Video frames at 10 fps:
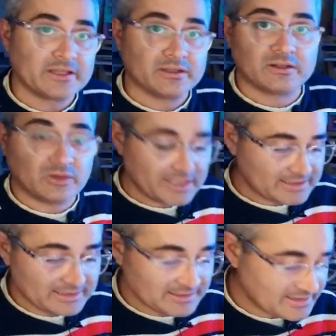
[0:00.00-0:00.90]

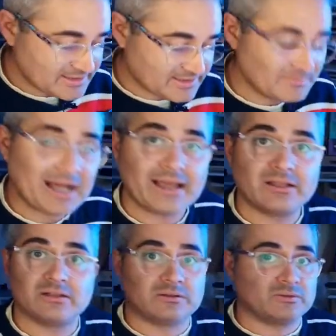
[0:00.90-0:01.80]
correcting this
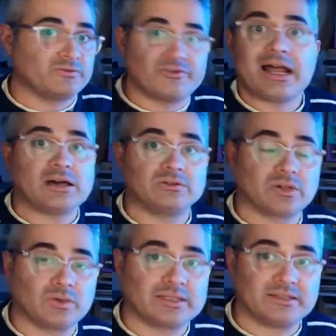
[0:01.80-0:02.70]
smile or frown
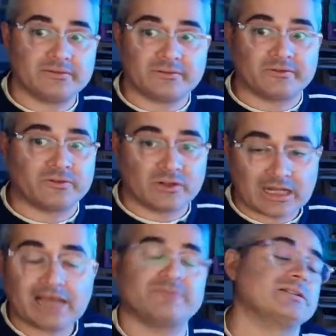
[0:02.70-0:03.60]
or whatever for
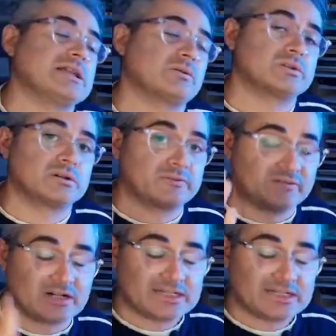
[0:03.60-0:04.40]
half an hour or for an